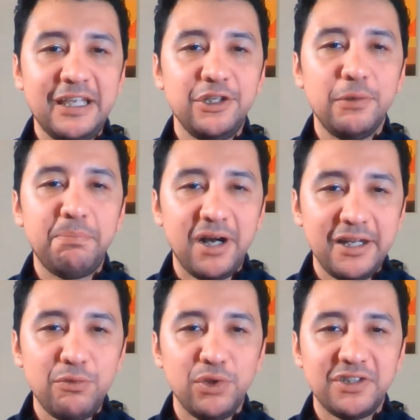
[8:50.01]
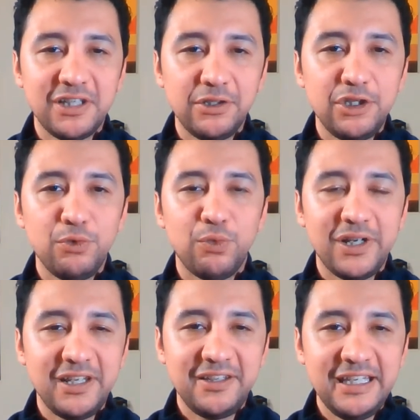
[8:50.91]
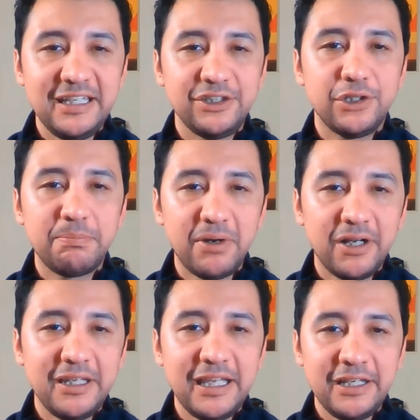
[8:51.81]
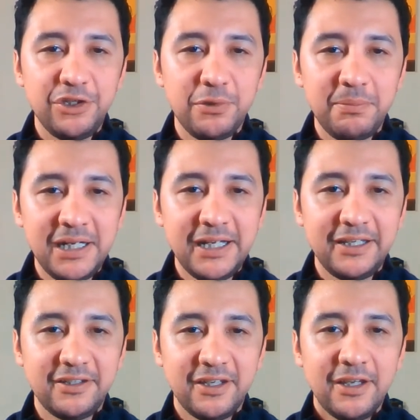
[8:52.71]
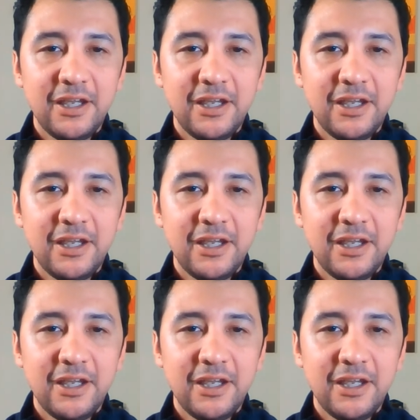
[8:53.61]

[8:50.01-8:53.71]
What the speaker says: and your body will tell you what it needs, your body and your mind.